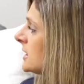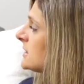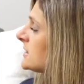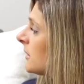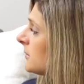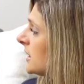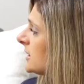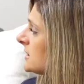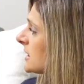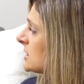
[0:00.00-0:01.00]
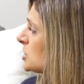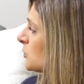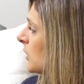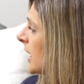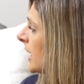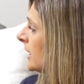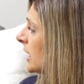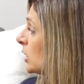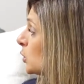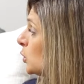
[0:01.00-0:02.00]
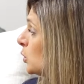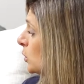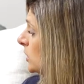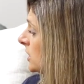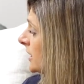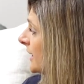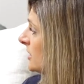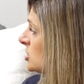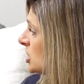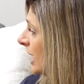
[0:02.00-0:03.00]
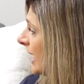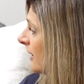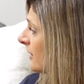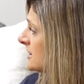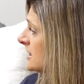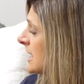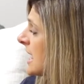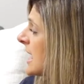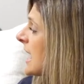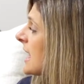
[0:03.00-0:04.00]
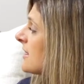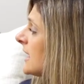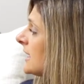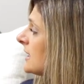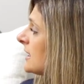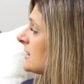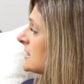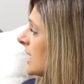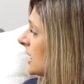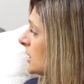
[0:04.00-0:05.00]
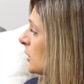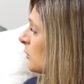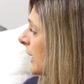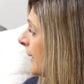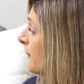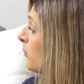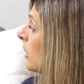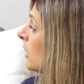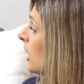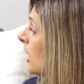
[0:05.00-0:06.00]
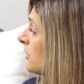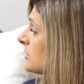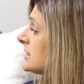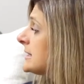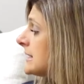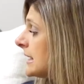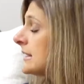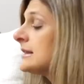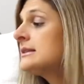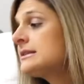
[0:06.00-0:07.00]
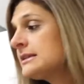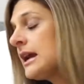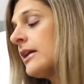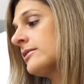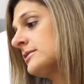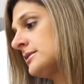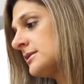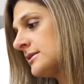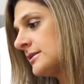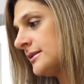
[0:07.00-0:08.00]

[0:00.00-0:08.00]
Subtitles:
Some kids get to ride in cool-looking chairs. They take the ramp while others take the stairs.